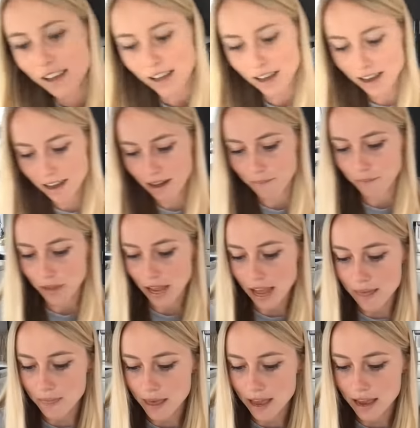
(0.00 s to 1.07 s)
Um,
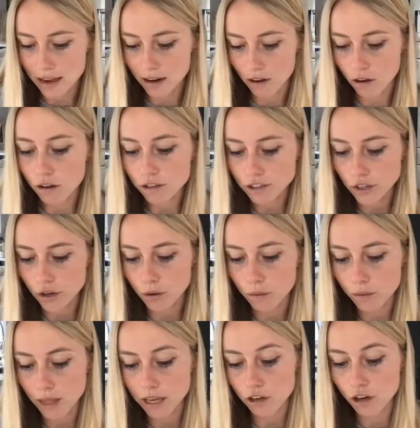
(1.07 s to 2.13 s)
and then
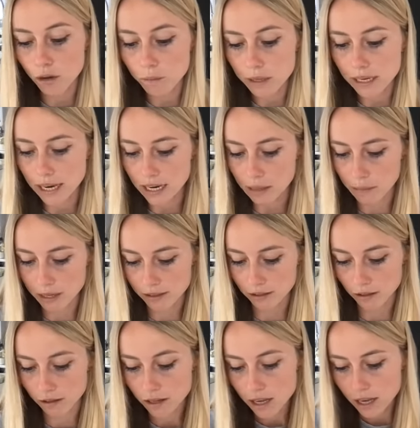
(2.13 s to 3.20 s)
also that you could be gaining
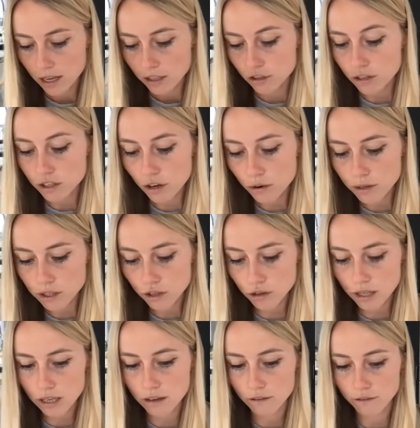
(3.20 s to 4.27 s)
muscle. So let's go into
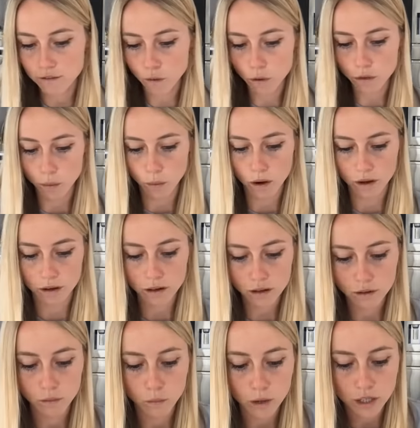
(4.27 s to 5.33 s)
the fourth
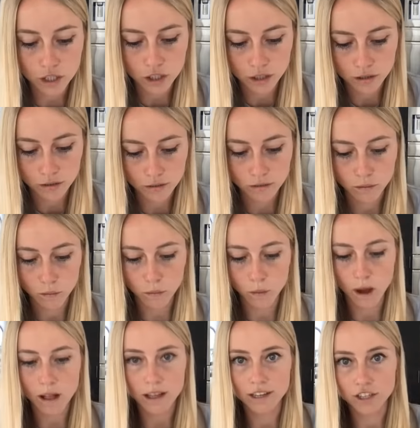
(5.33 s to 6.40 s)
one, which
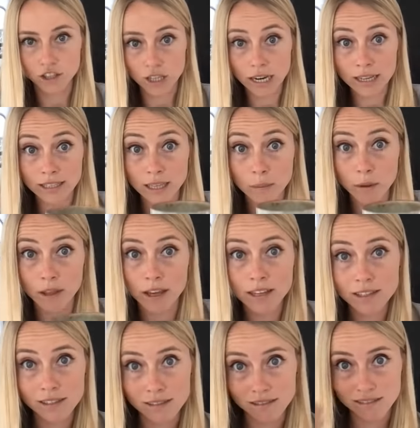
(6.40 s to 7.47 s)
while I just take a sip of
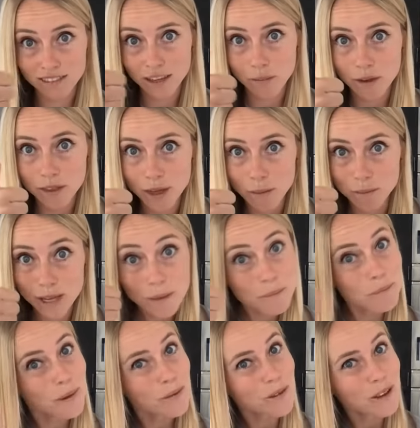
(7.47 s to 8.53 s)
this, give me a thumbs
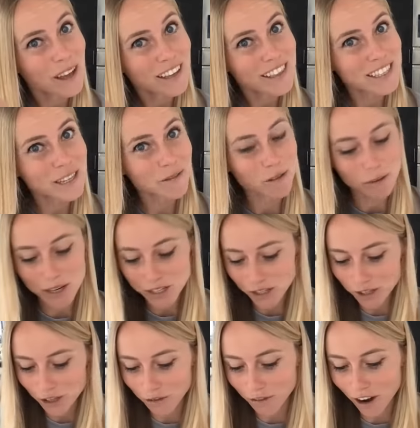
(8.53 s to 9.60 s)
up if you like this
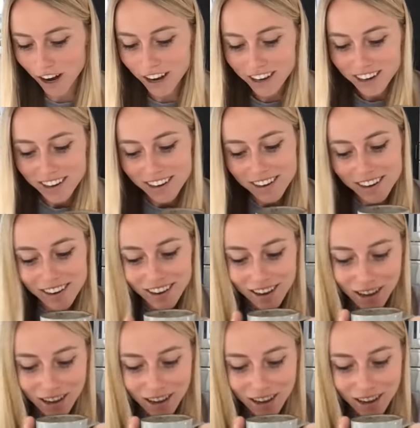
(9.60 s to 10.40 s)
information so far.